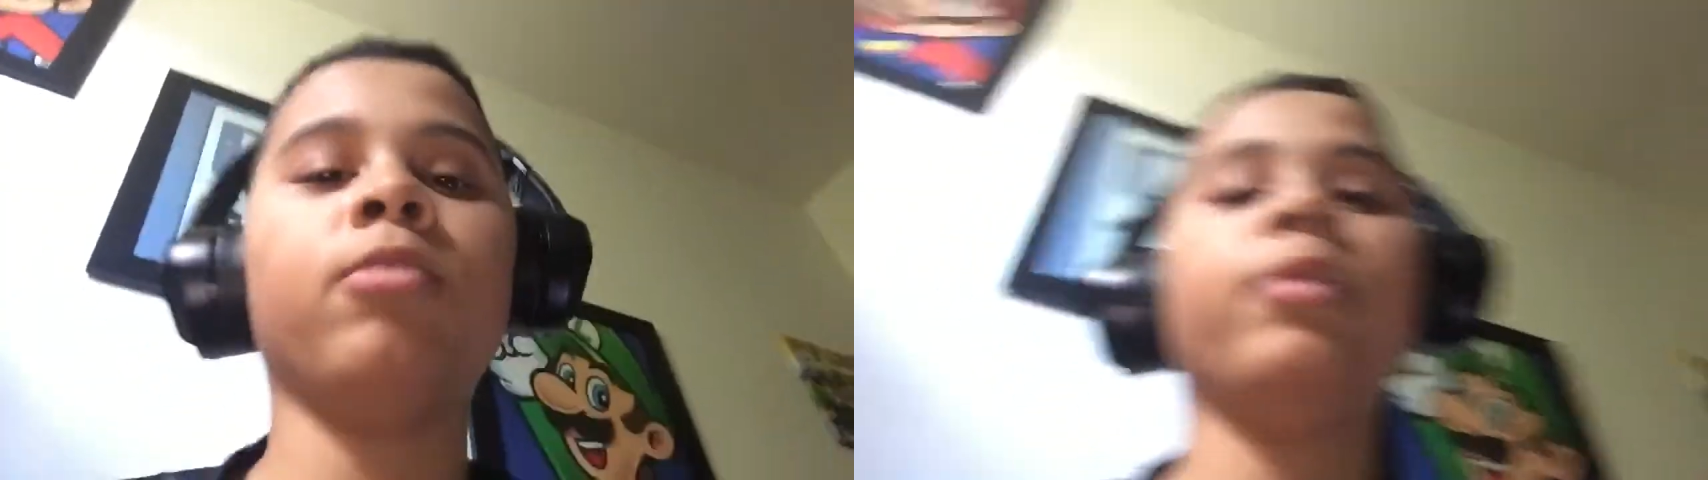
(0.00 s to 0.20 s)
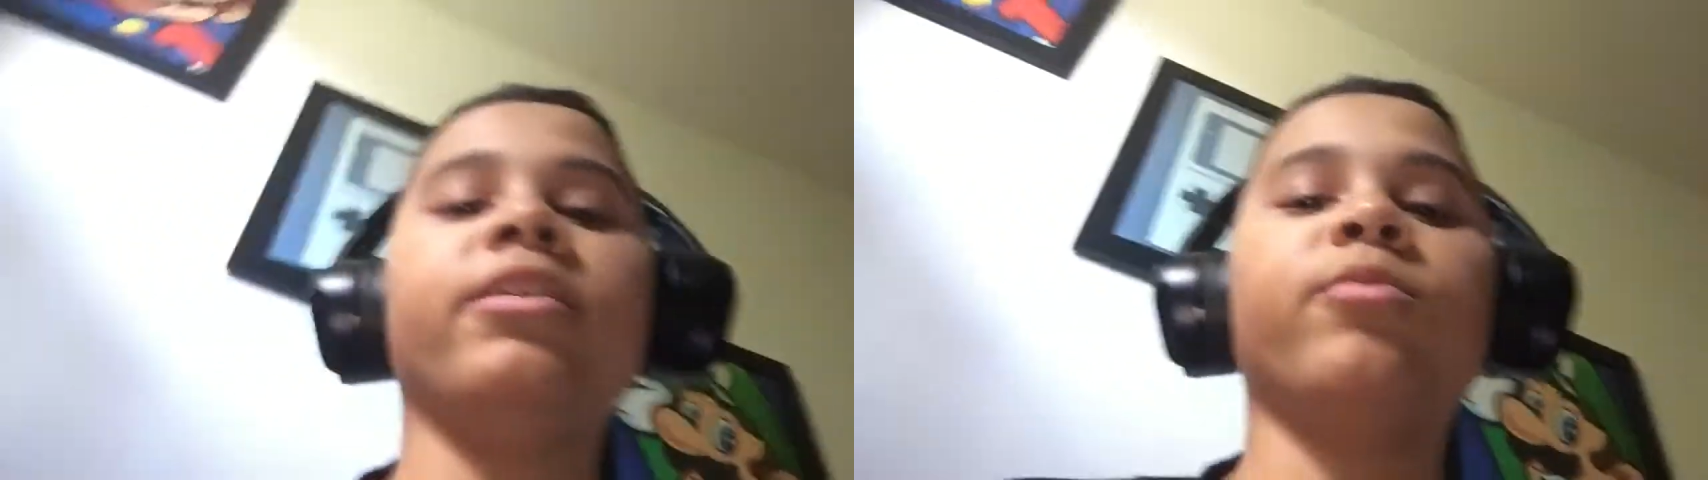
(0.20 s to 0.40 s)

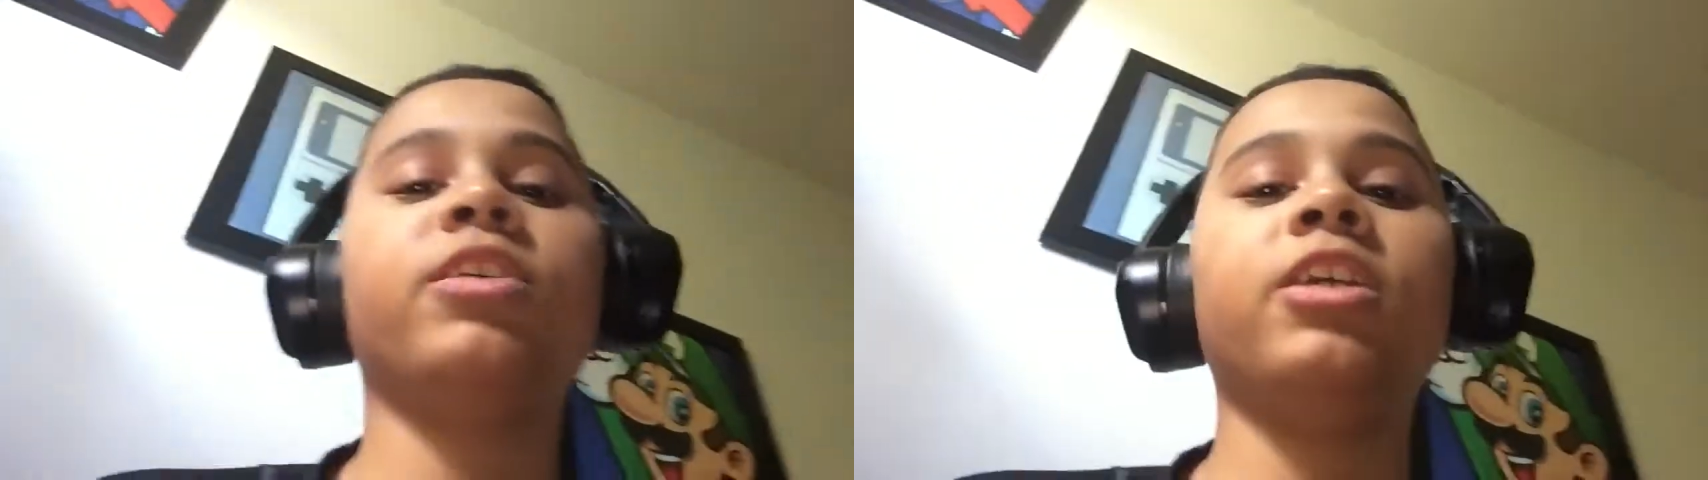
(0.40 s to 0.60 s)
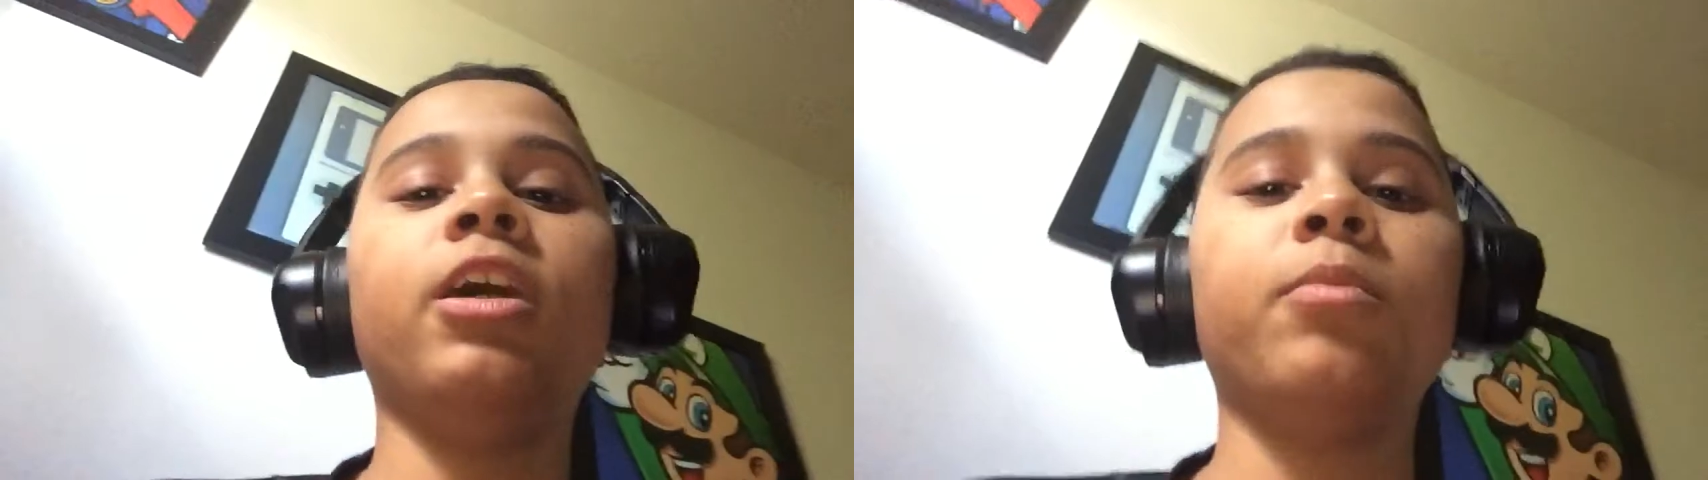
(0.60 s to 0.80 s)
Random
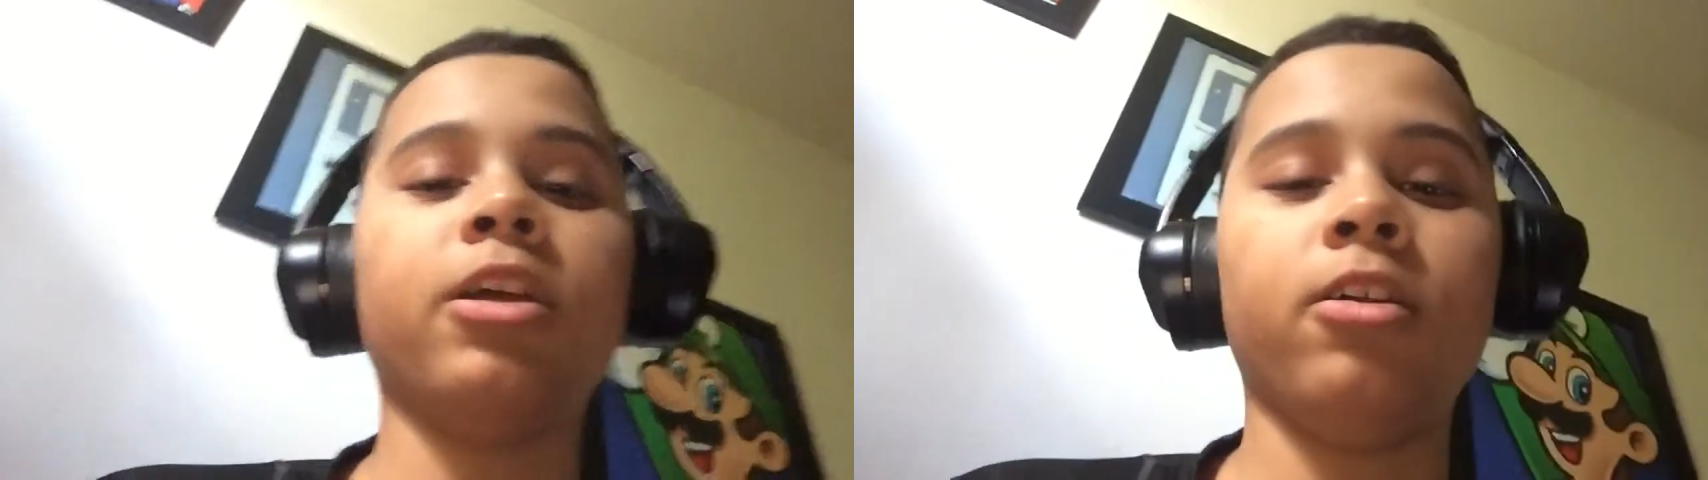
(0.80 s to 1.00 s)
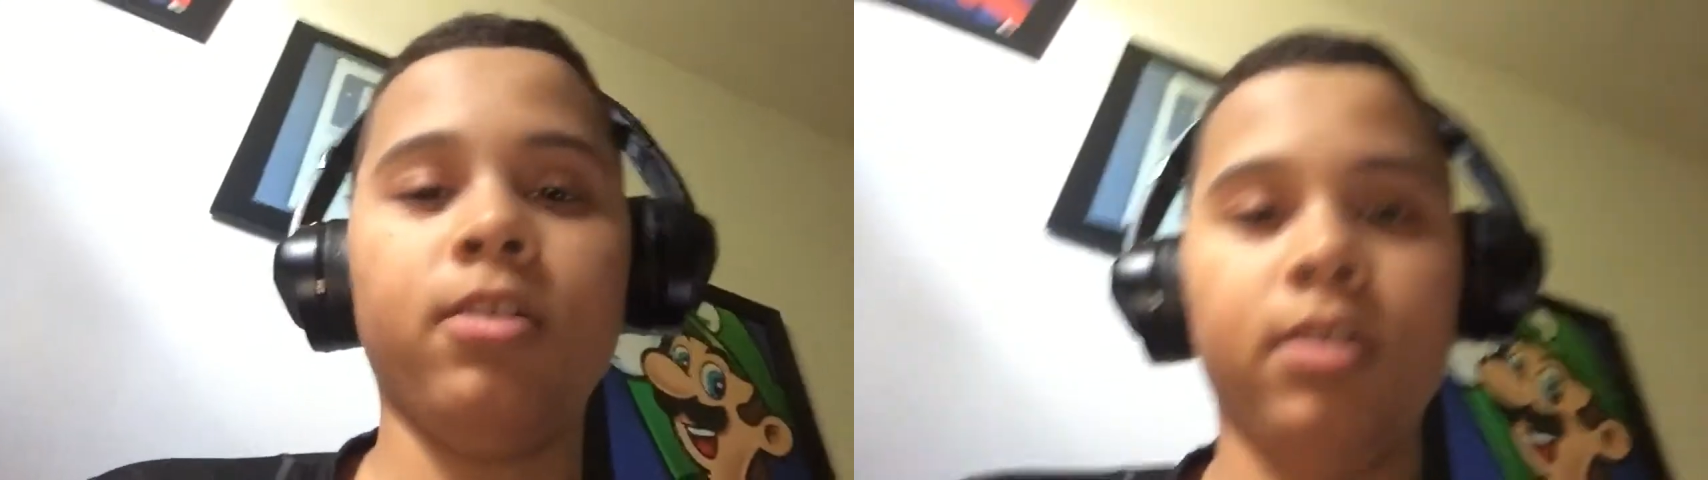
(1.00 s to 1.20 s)
TM
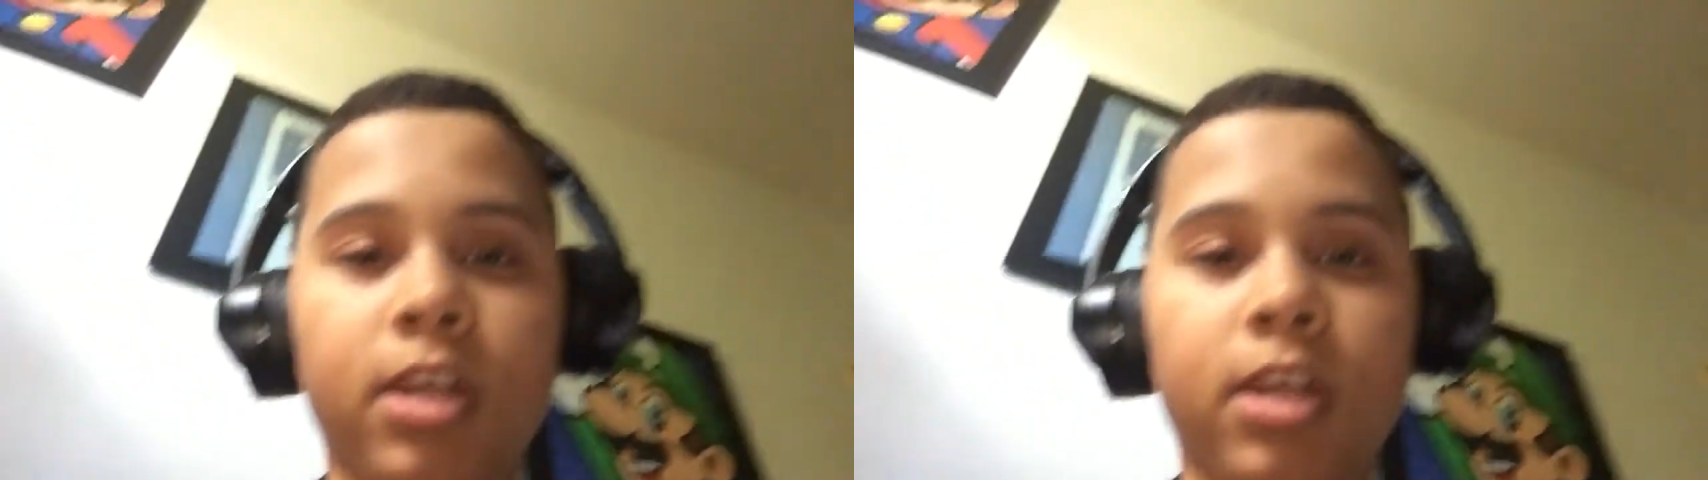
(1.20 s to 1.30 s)
here.